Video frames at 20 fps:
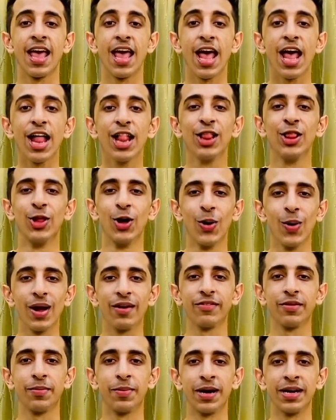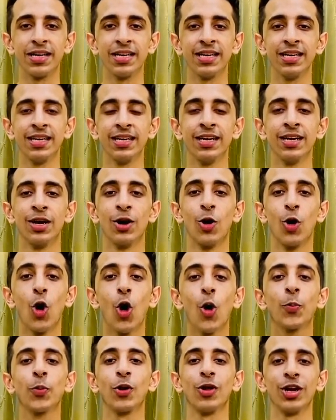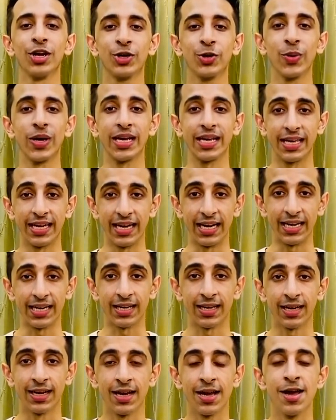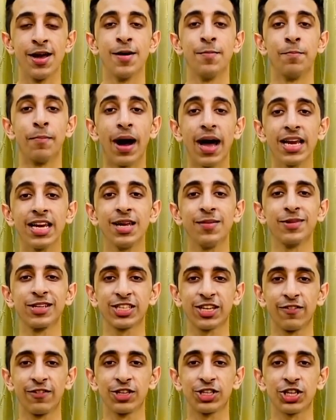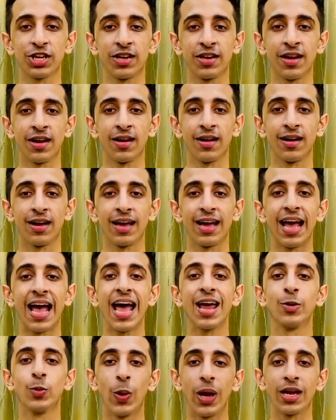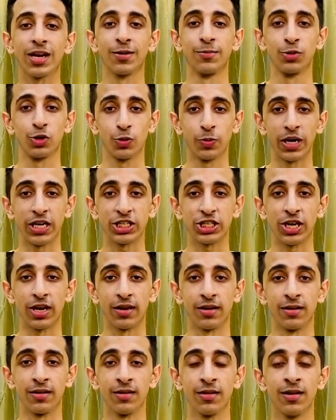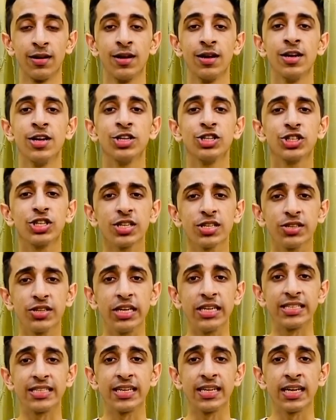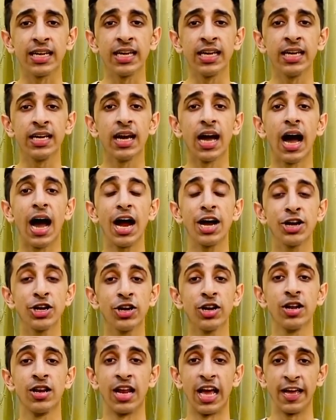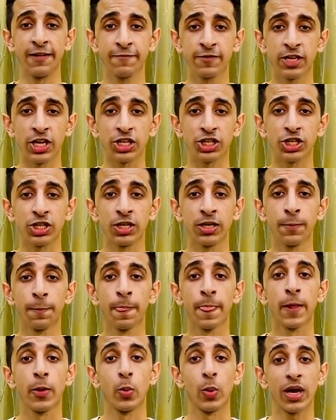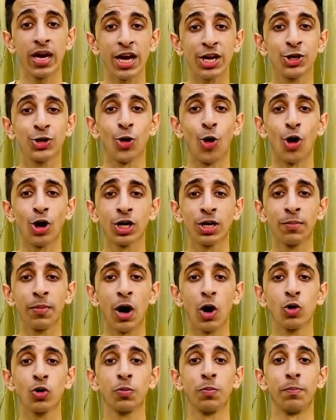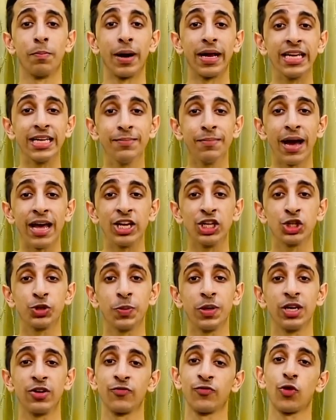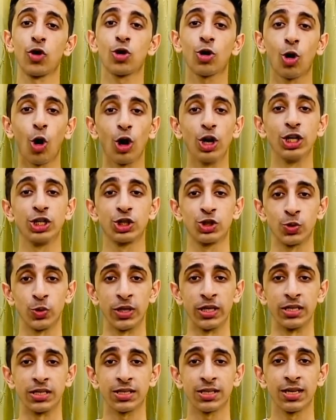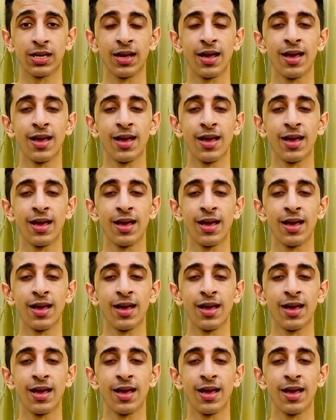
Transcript: Hello everybody, hope you are doing great. My name is Kavach Khanna and welcome to my channel. Just recently, I did a live session where I talked about money management for college students.